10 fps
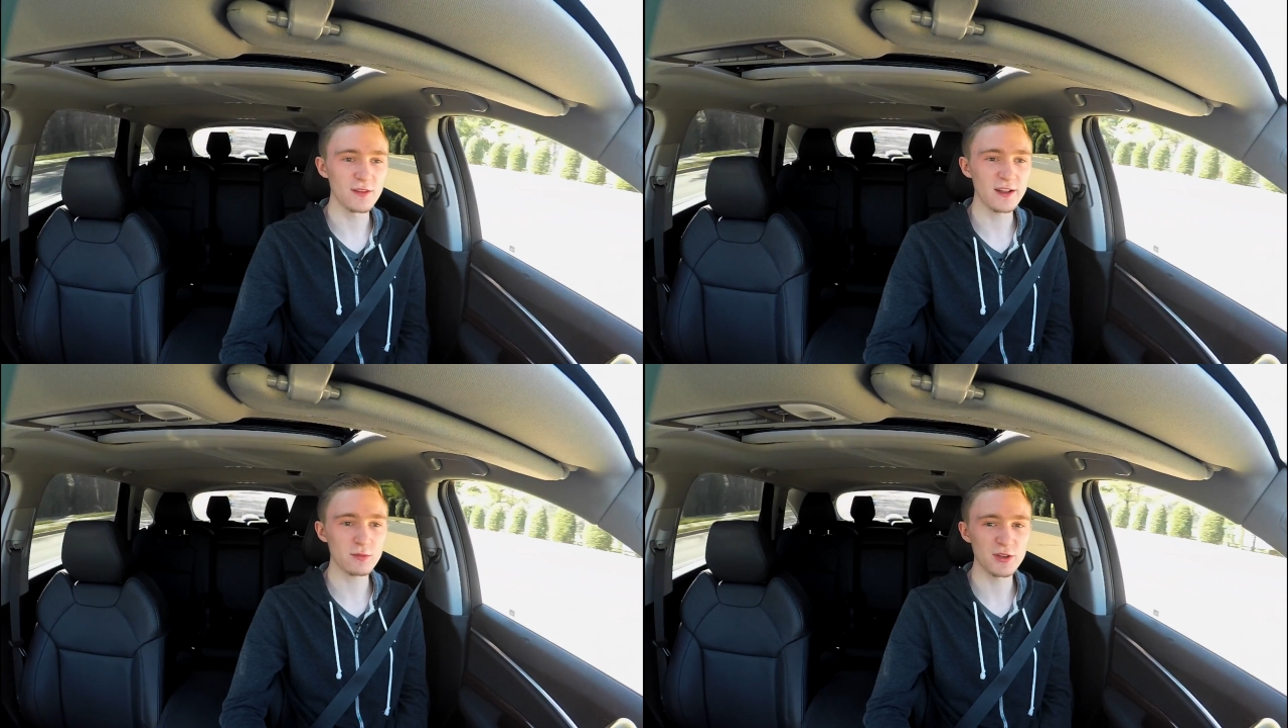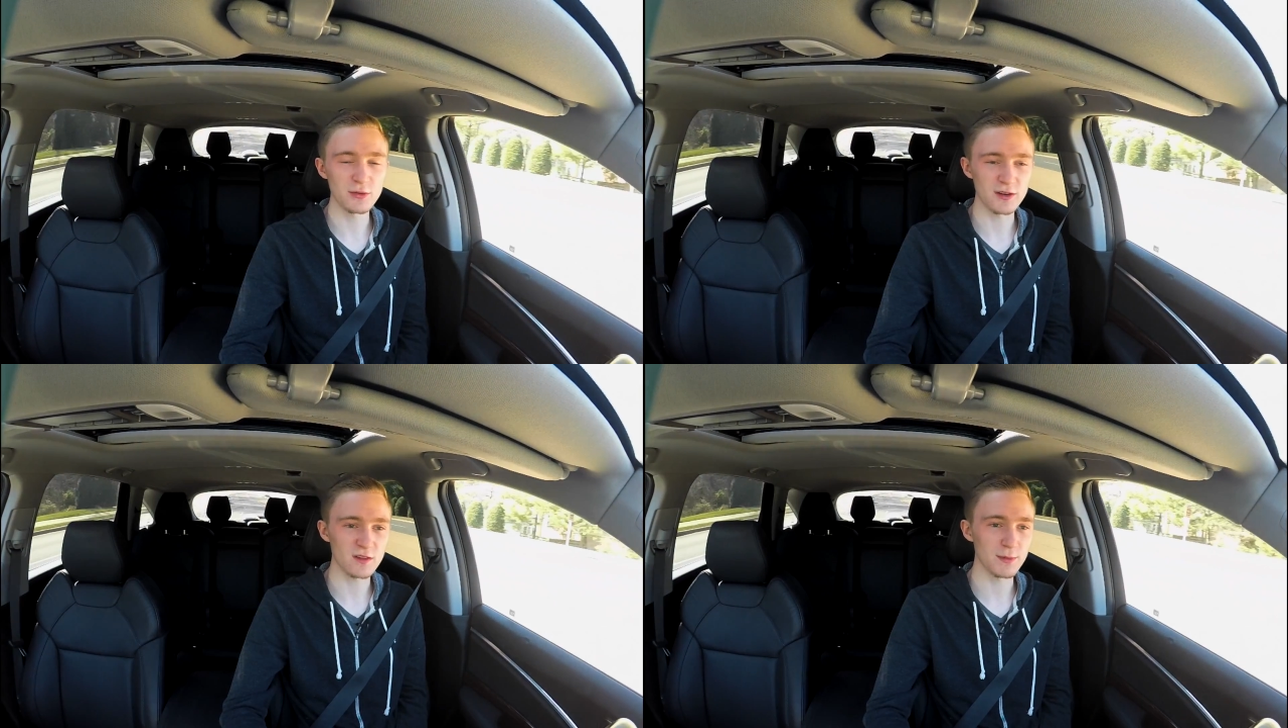That's what you
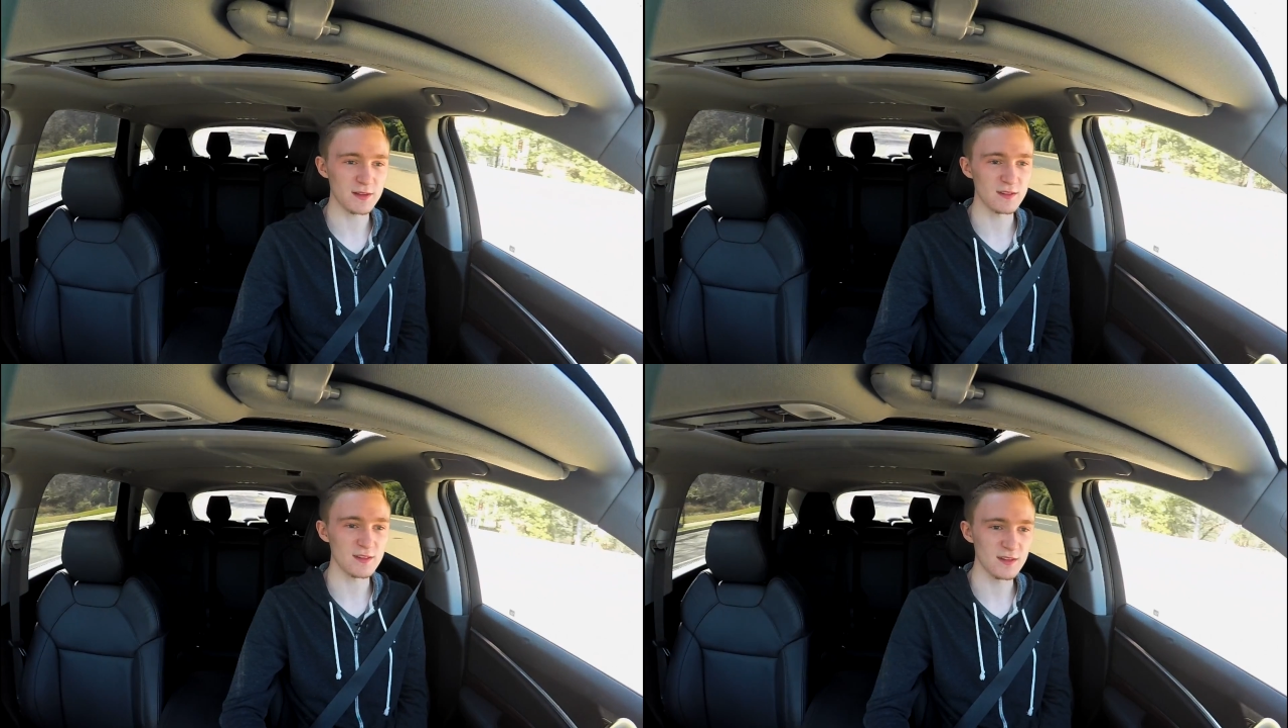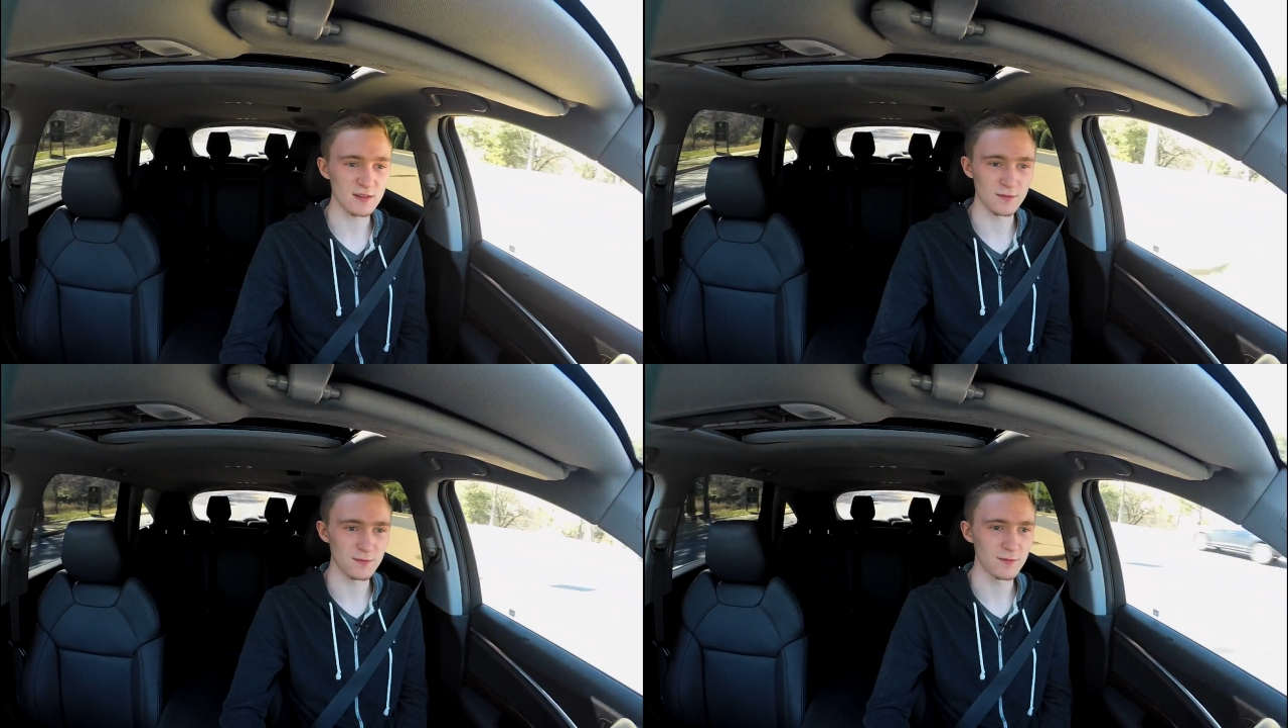would expect to see
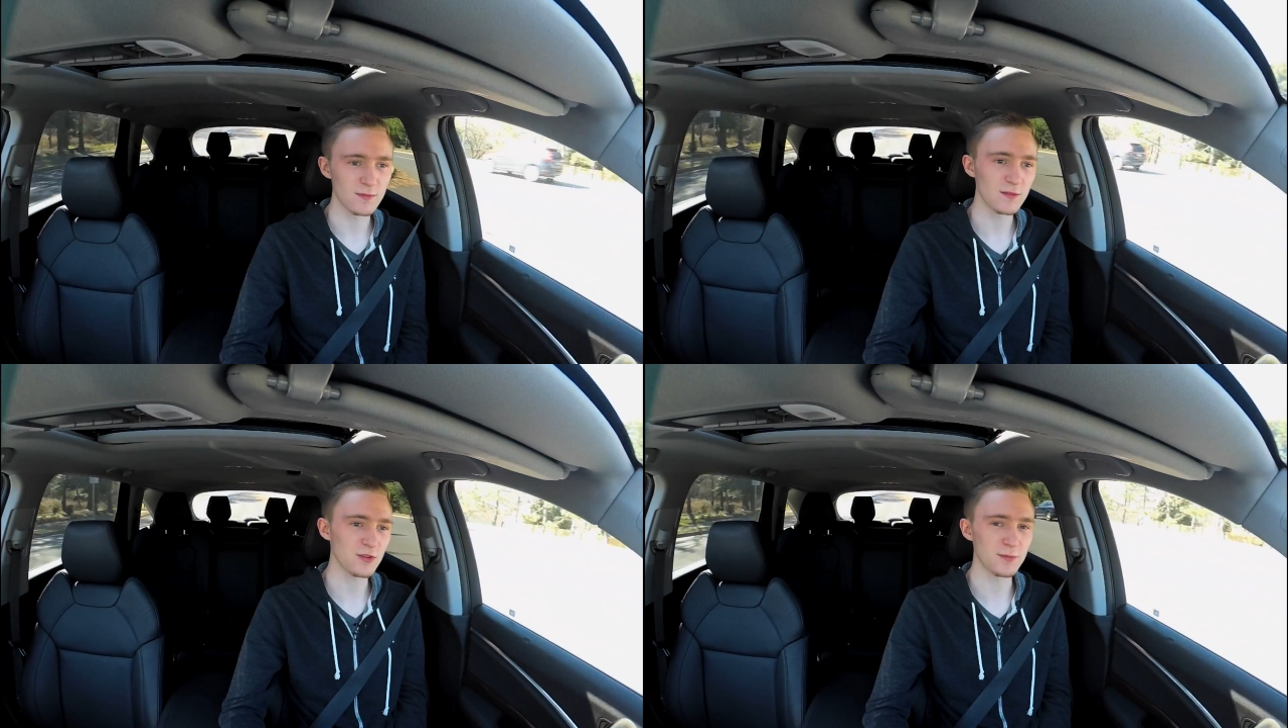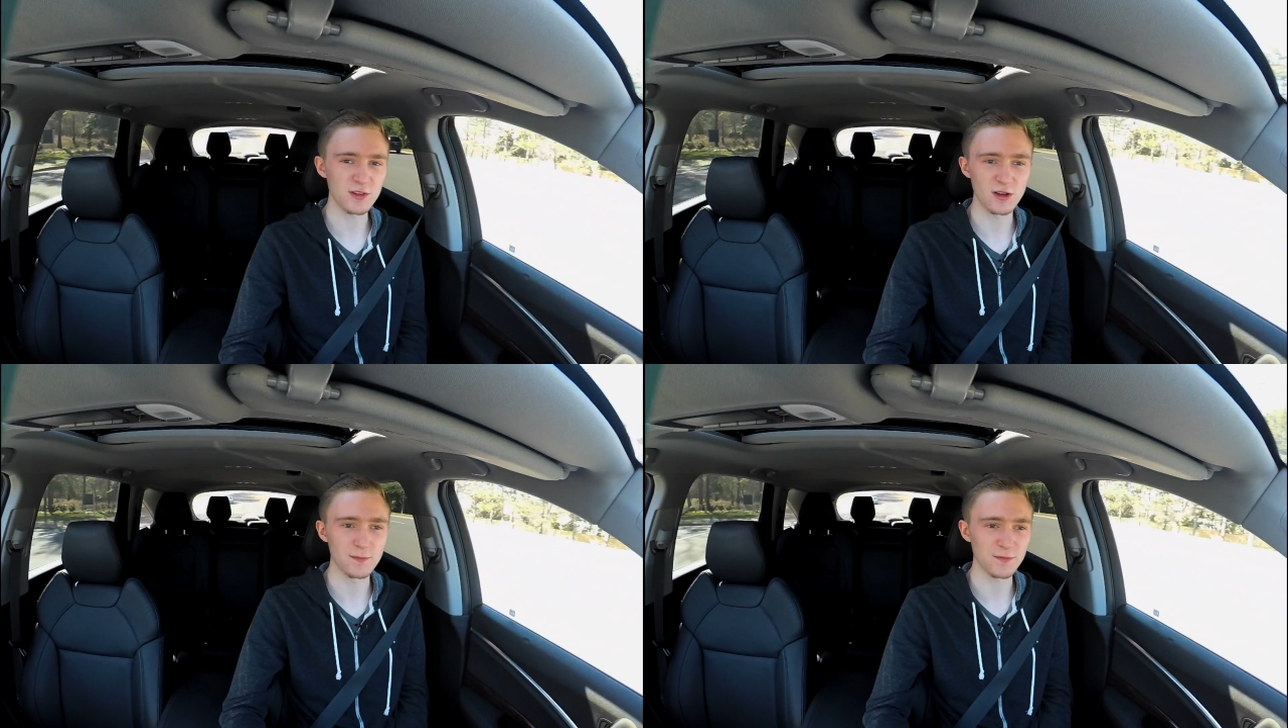from
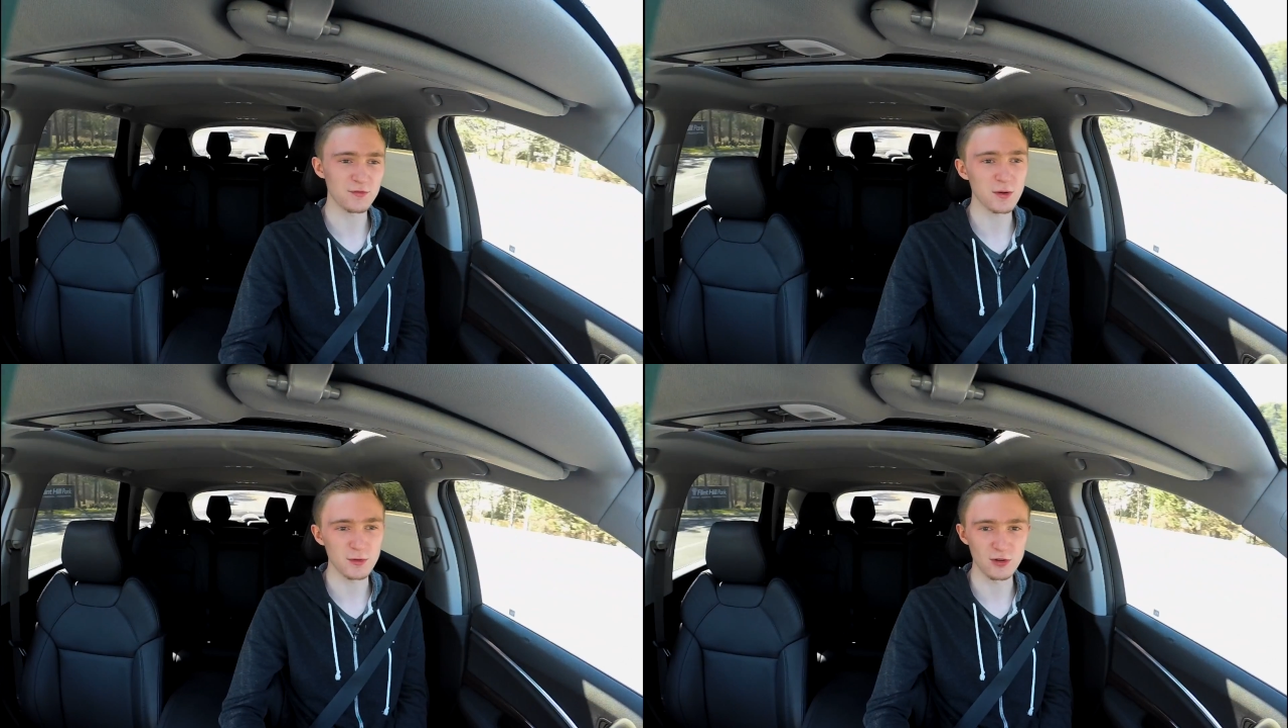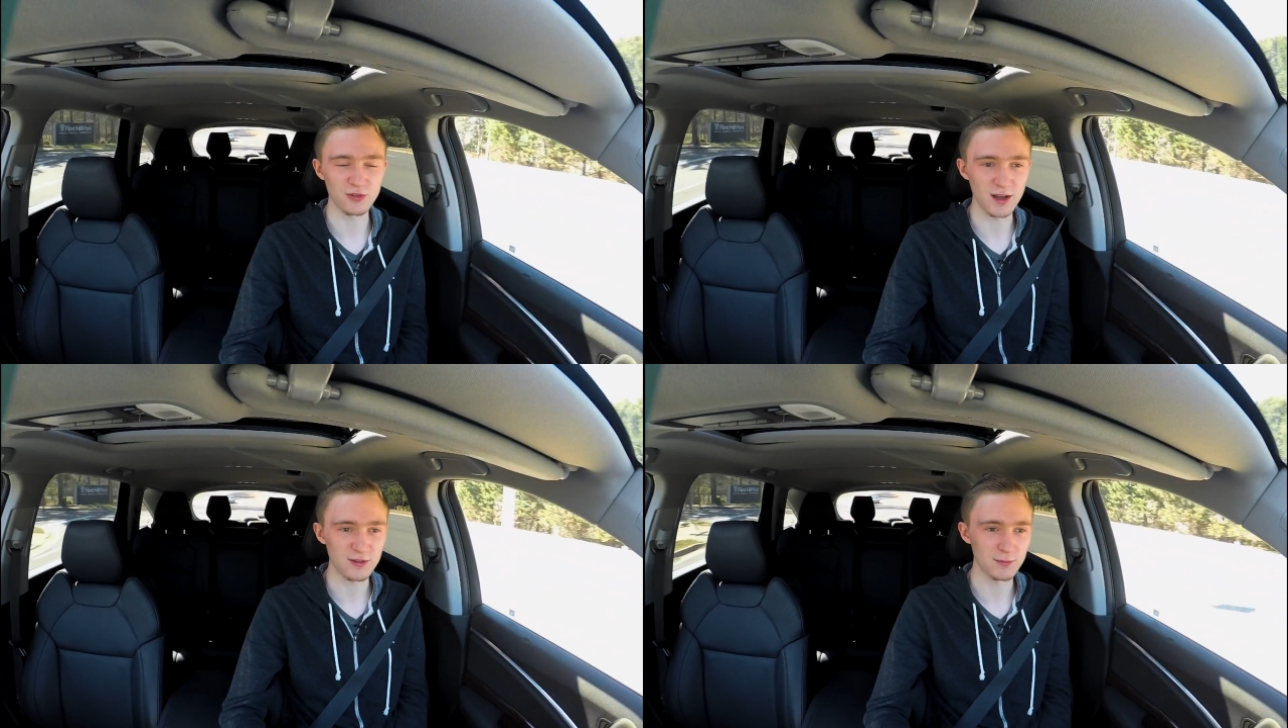some front-wheel
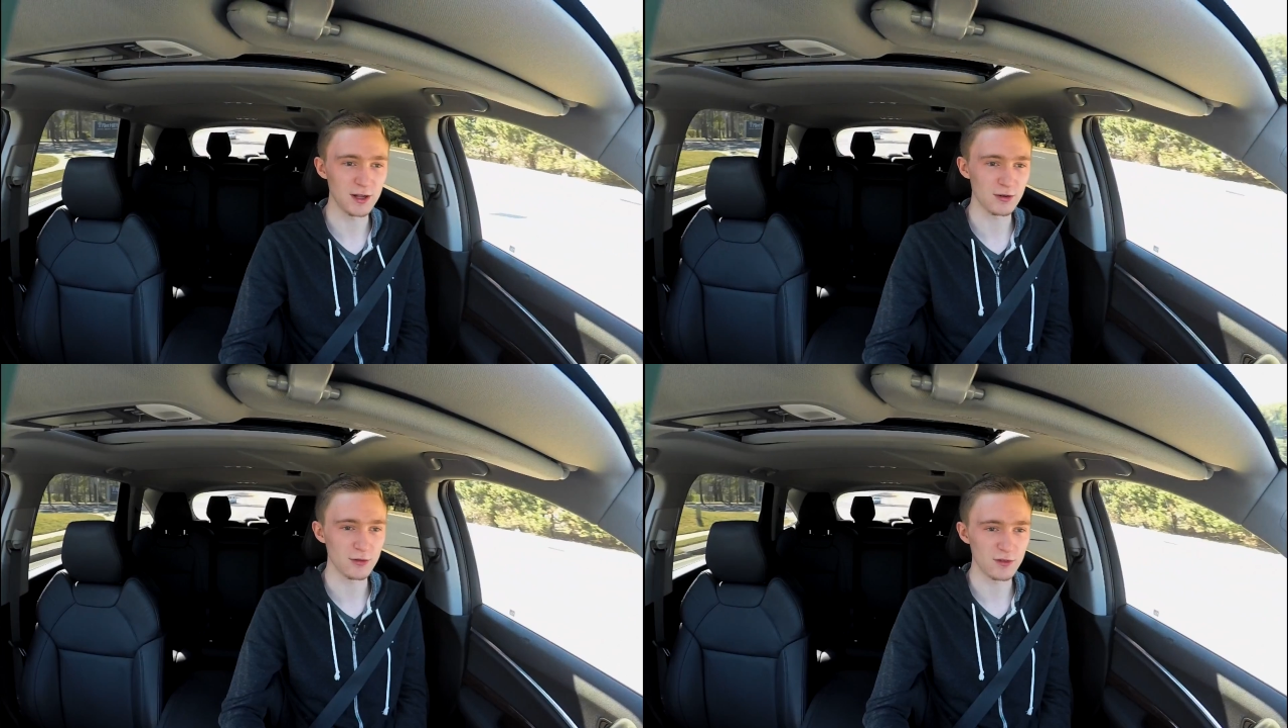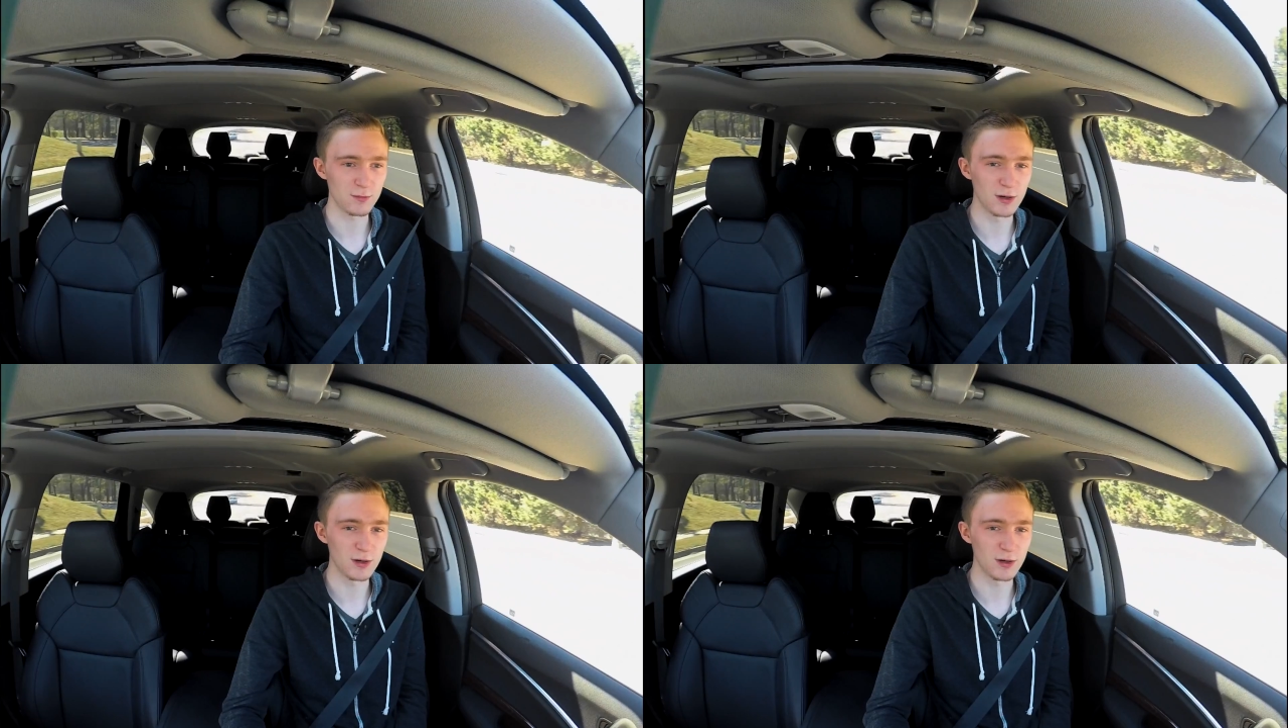drive competitors,